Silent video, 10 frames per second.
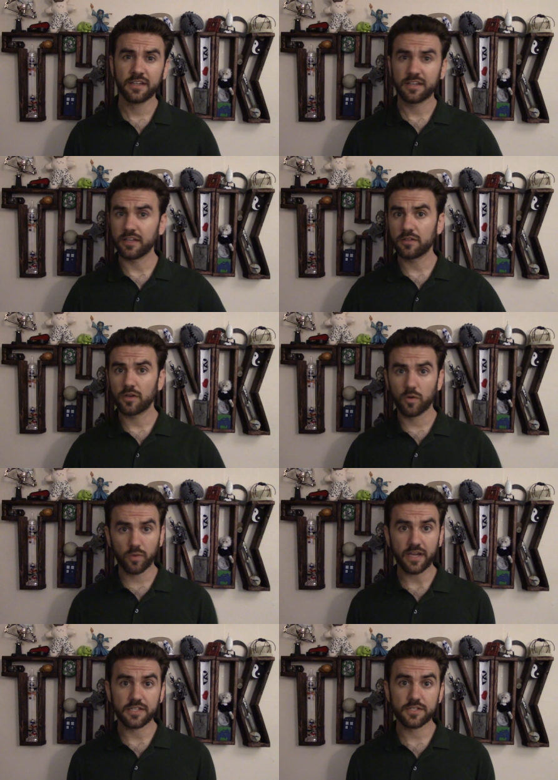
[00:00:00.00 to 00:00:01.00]
can
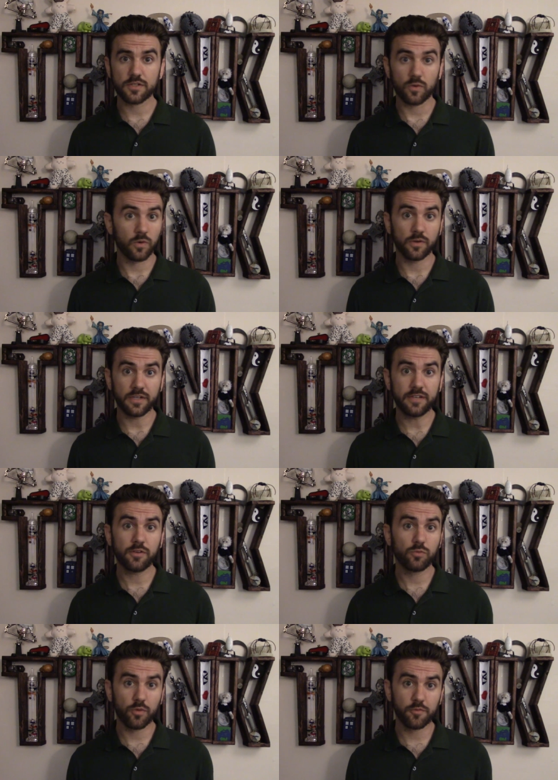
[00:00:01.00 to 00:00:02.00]
erase or
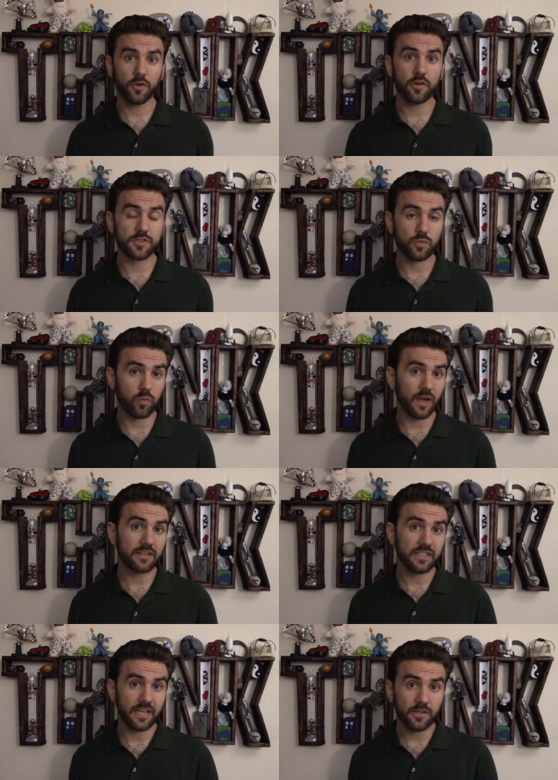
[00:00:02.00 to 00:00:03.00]
even reverse
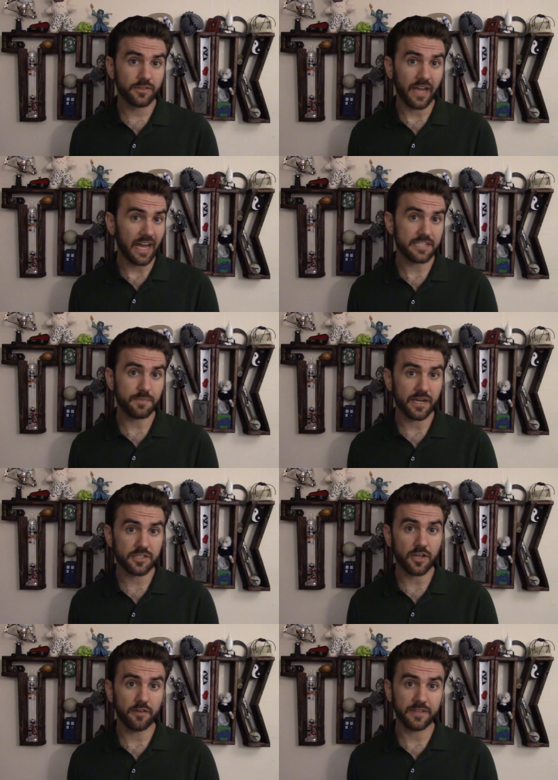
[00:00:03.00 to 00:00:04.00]
widely held
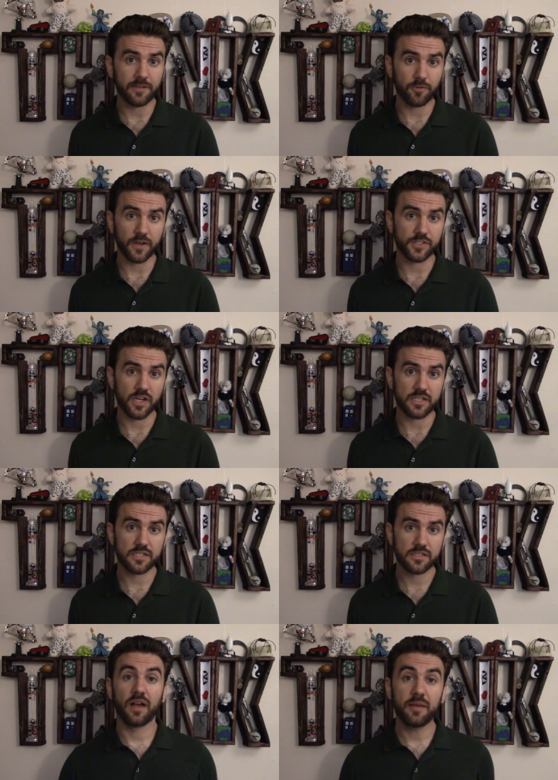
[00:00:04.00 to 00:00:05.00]
aspects of that
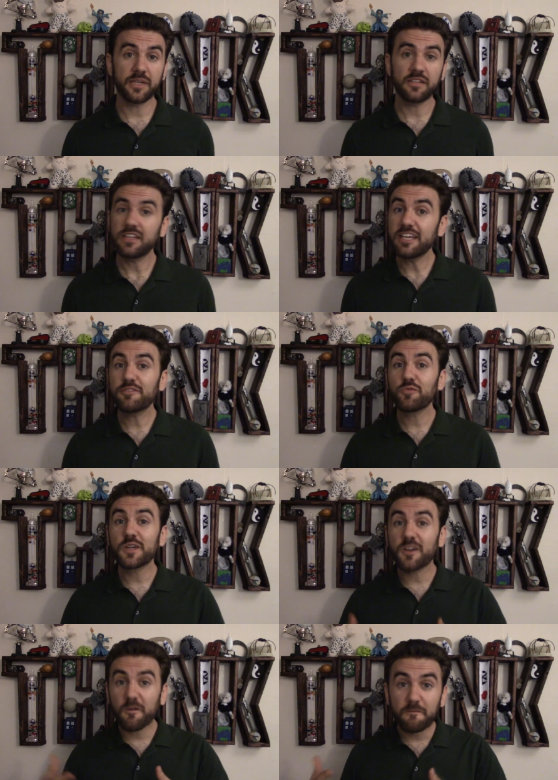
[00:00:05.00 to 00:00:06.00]
franchise. I mean, even
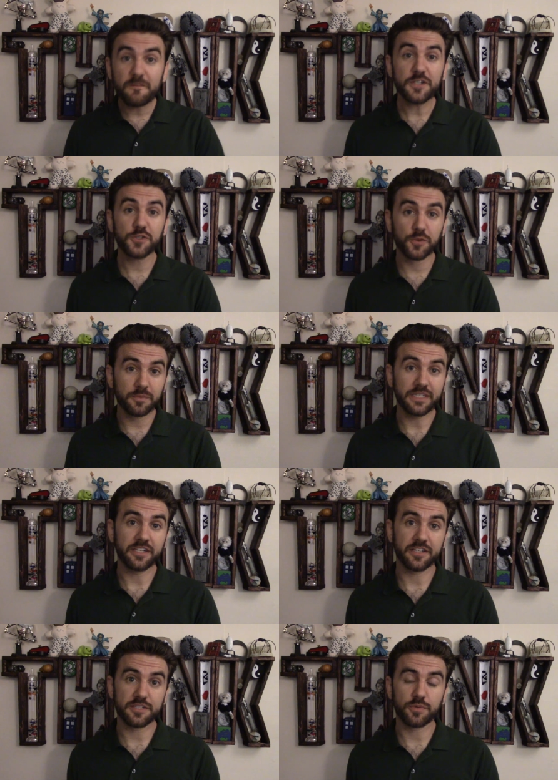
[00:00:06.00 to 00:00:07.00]
when official
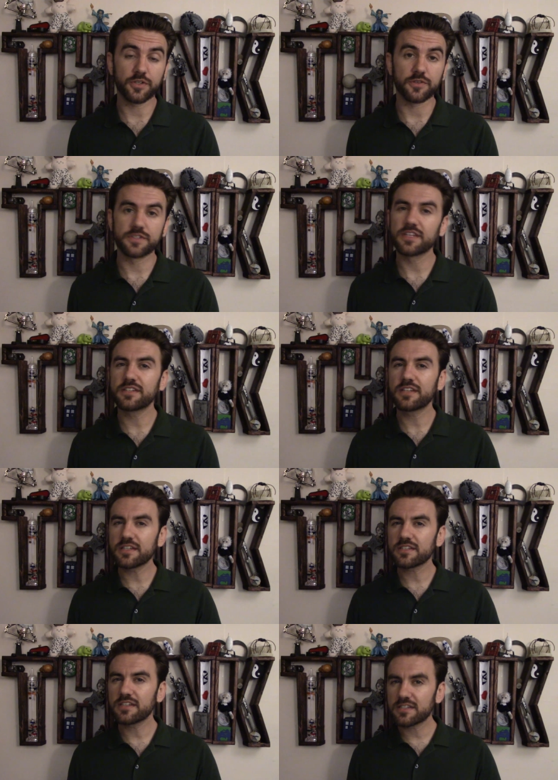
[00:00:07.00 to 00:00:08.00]
media is produced that
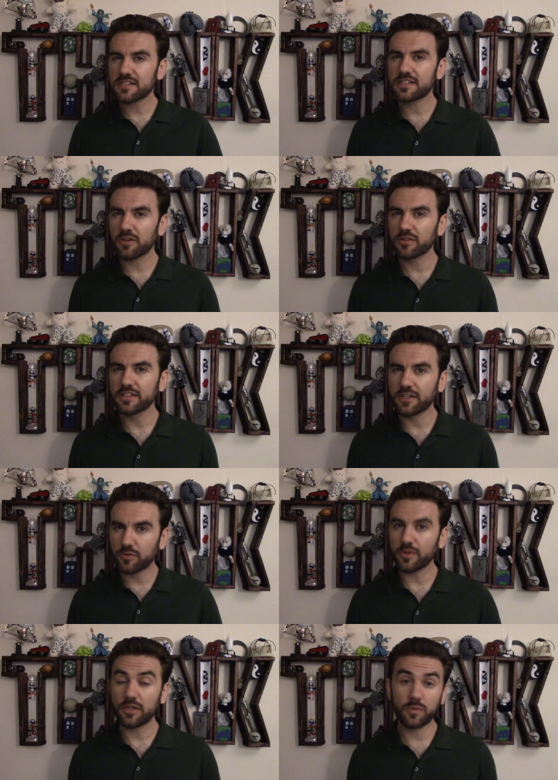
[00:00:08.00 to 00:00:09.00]
doesn't necessarily
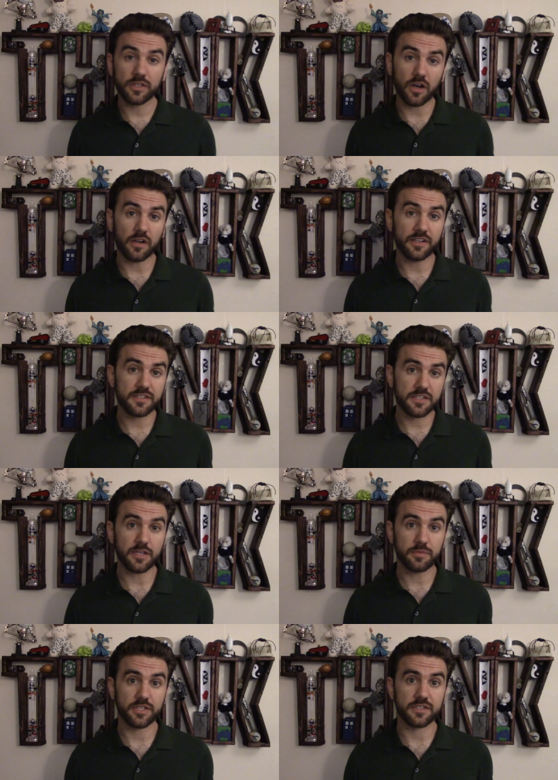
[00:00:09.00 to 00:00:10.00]
agree with audience
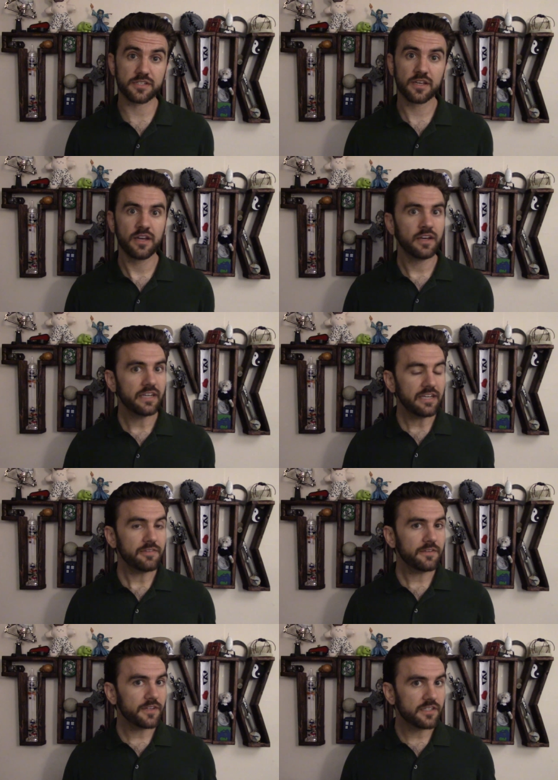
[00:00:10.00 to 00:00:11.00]
assumptions,
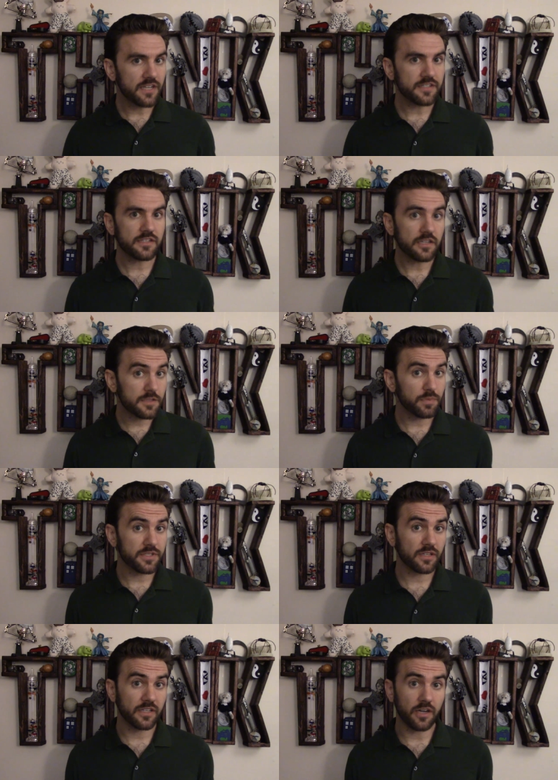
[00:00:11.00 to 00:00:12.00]
even if it doesn't
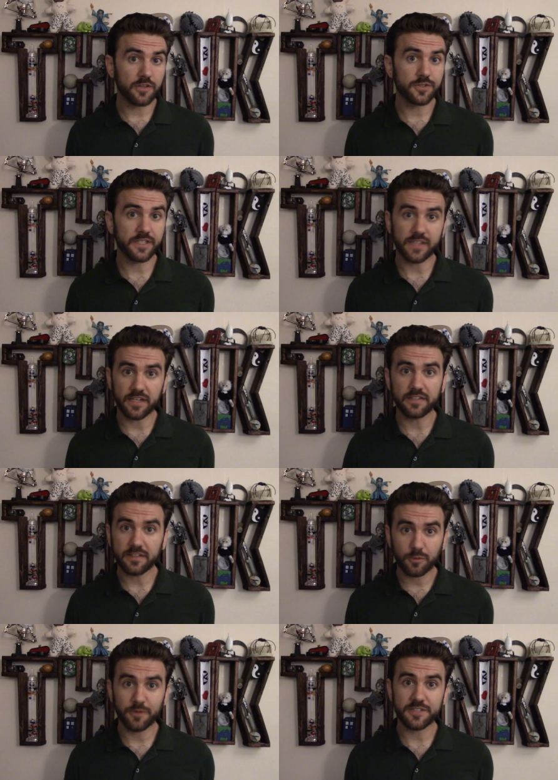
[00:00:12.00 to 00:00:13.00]
explicitly contradict anything
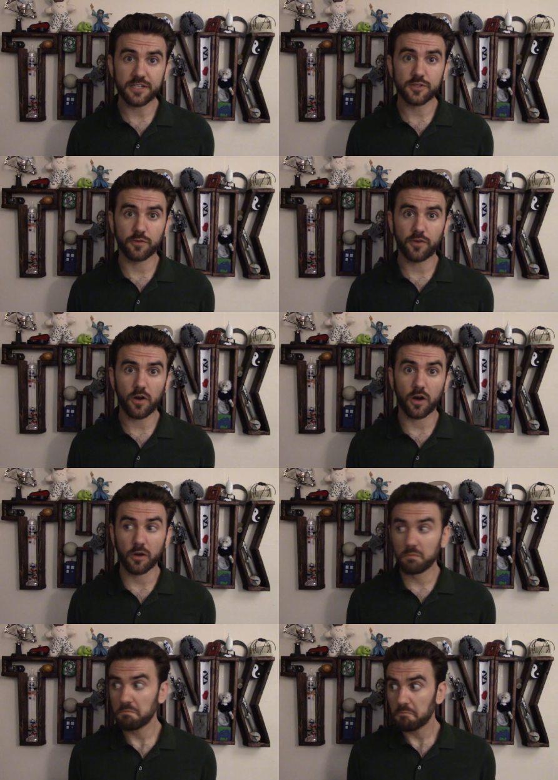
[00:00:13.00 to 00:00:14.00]
that we've seen so far,
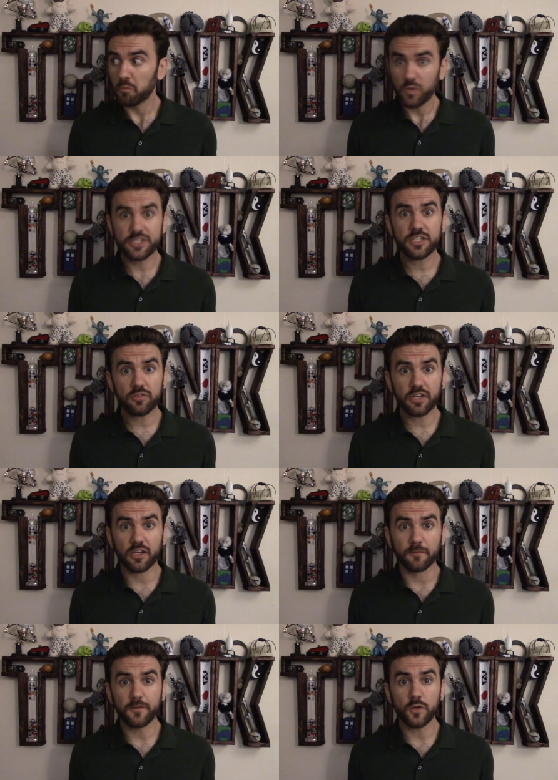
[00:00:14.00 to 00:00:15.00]
we still get
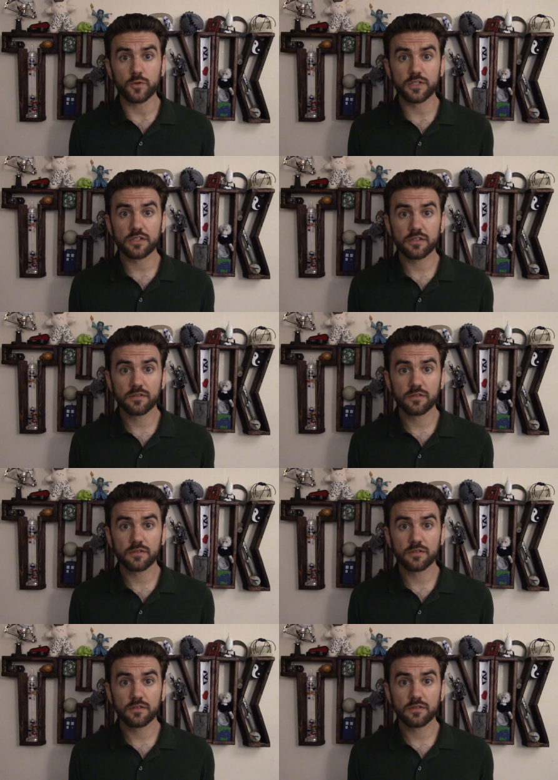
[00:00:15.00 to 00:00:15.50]
confused.